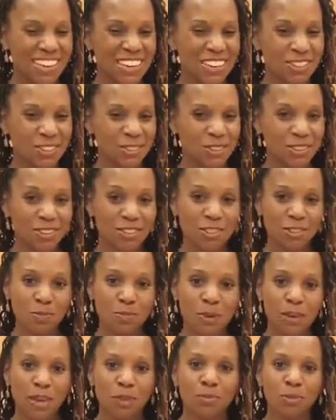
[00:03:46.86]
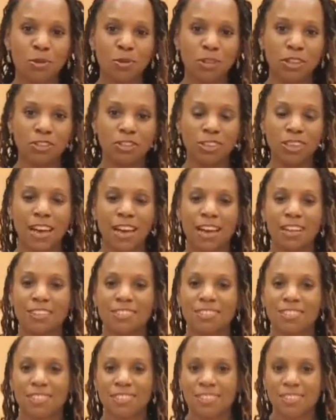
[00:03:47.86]
So this has been
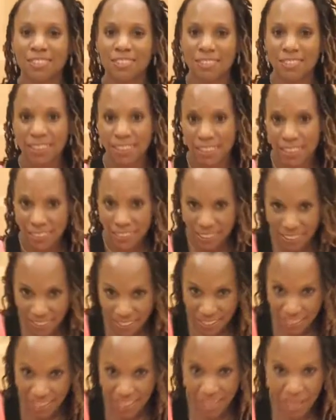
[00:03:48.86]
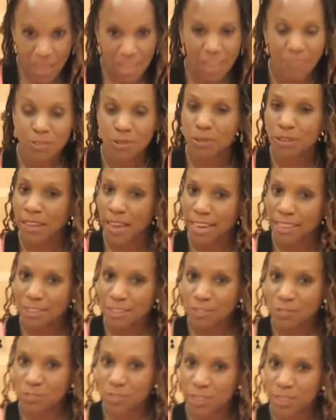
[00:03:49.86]
Marichyasana C. If you like
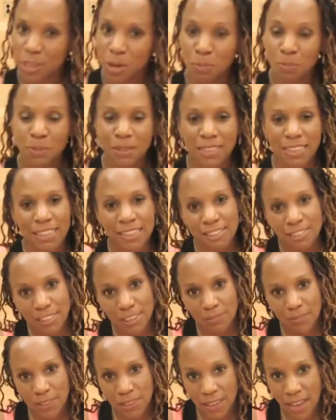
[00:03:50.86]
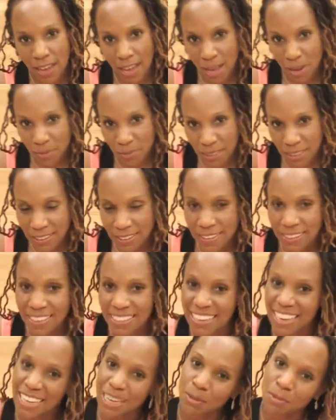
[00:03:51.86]
this video, please leave a comment.
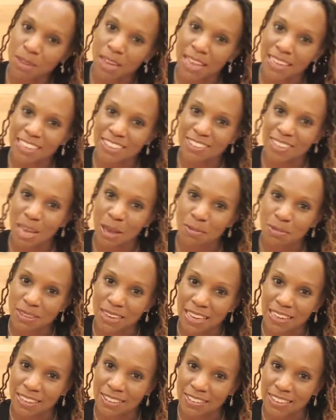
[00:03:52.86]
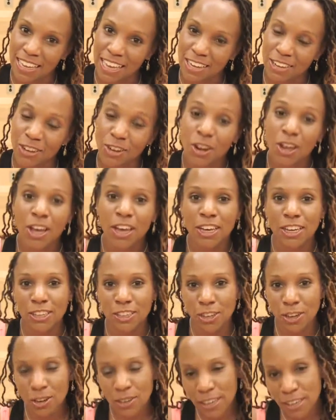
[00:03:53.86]
Again, I'm Kylie Sampson Alexander,
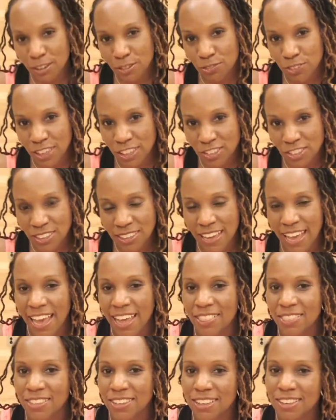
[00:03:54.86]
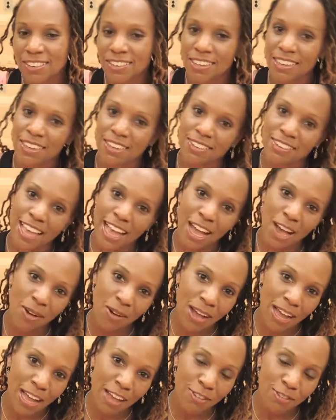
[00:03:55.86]
Yoga Intervention, and this is How
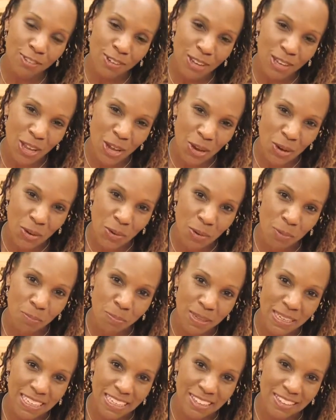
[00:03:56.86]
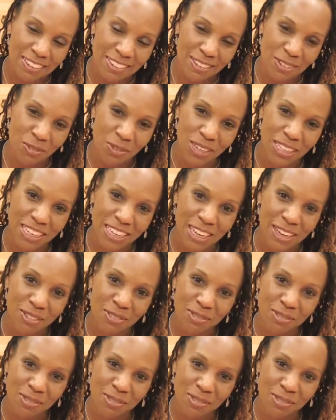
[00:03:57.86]
I Flow. Peace. One love.